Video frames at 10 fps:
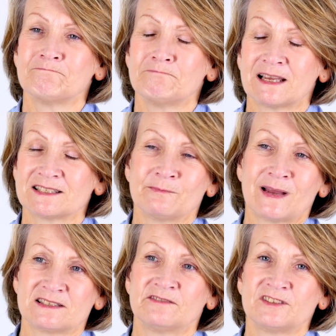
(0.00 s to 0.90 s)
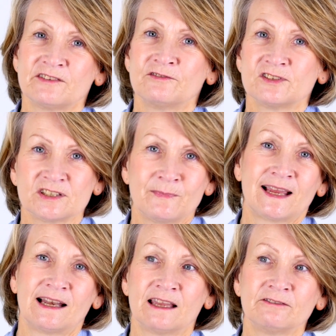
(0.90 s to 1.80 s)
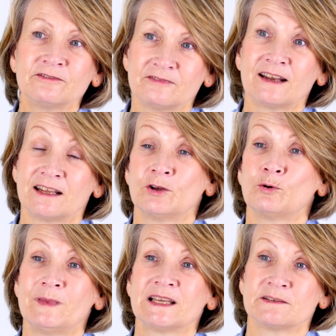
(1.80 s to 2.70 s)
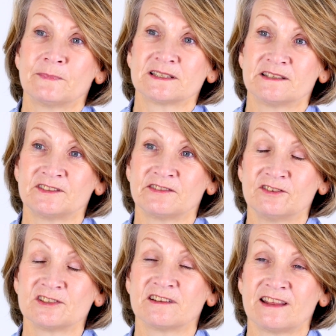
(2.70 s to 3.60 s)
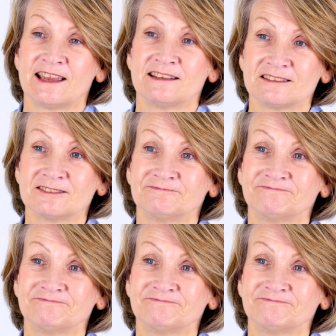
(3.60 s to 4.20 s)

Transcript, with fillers: makes a massive difference to my life and I know it makes a massive difference to theirs.